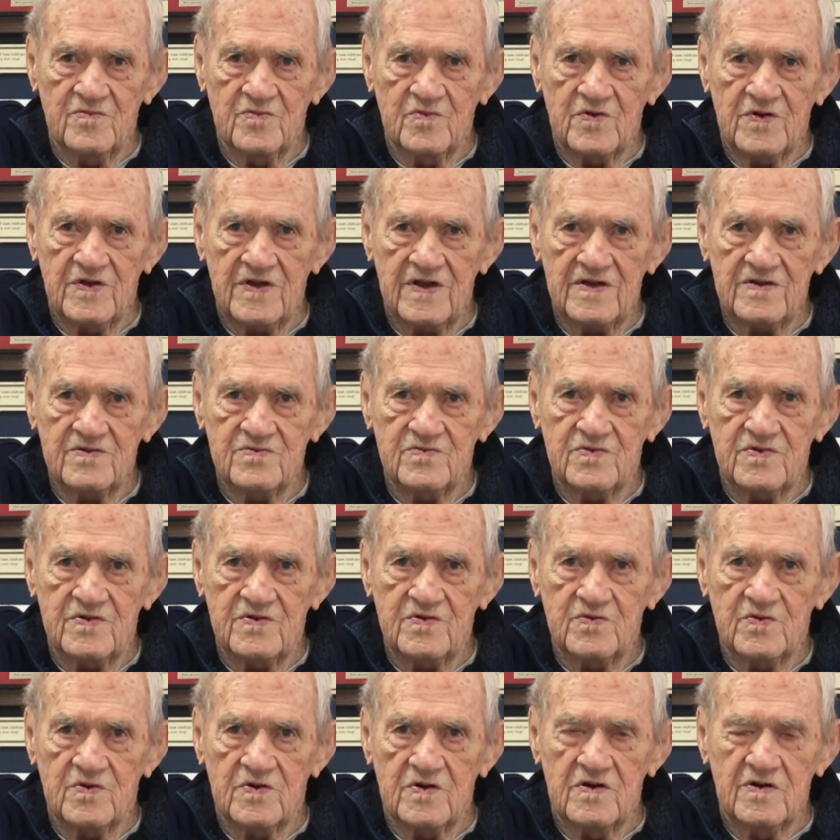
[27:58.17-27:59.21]
We
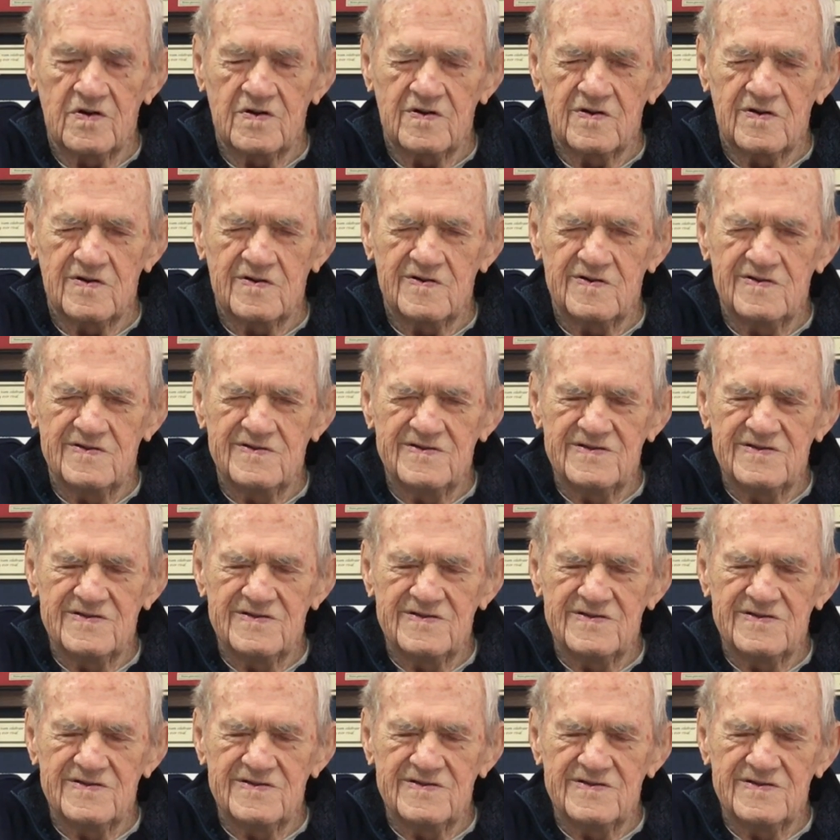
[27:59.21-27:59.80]
were